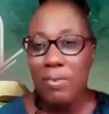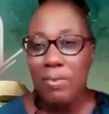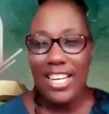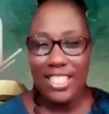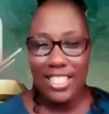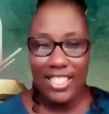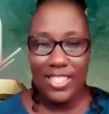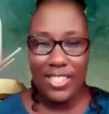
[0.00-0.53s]

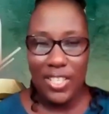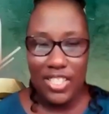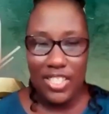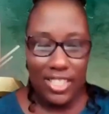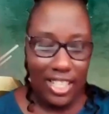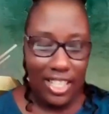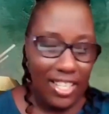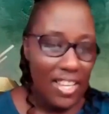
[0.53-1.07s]
kind of
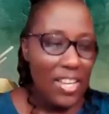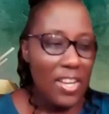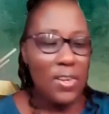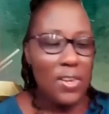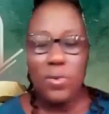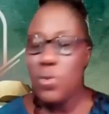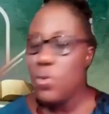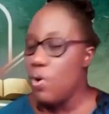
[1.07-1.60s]
discussion,
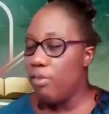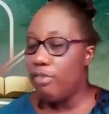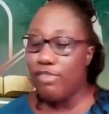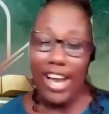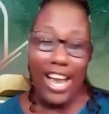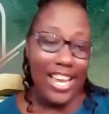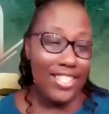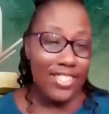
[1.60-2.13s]
you
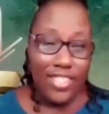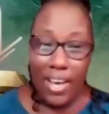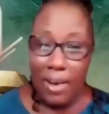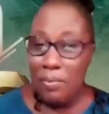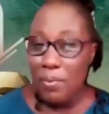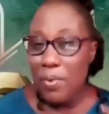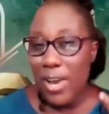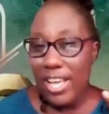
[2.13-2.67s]
find
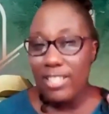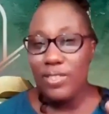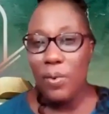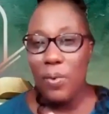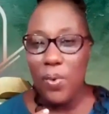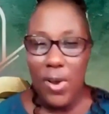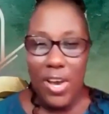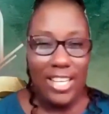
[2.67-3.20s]
some way to
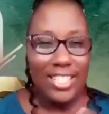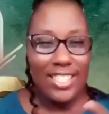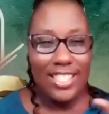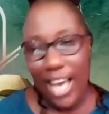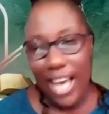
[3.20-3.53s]
work.